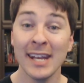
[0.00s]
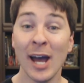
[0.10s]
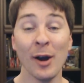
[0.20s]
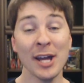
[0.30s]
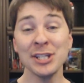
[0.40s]

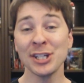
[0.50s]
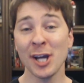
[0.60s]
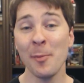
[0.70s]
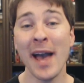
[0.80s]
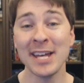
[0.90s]
Now, it
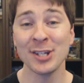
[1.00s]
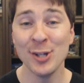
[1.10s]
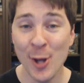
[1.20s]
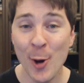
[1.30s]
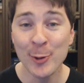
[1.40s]
should come as
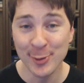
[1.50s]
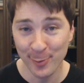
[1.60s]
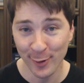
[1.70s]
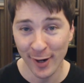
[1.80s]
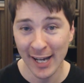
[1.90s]
no
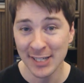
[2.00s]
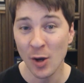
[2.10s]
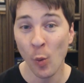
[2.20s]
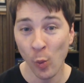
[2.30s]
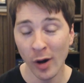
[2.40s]

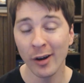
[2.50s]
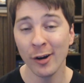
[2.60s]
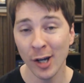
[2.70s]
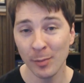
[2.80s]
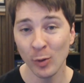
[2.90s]
surprise what
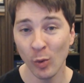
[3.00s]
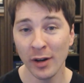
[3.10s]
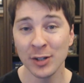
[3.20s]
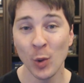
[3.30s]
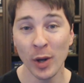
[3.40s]
our number
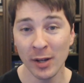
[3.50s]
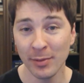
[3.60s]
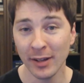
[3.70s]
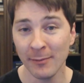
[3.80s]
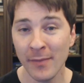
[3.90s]
one is going to
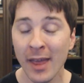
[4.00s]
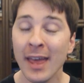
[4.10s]
be.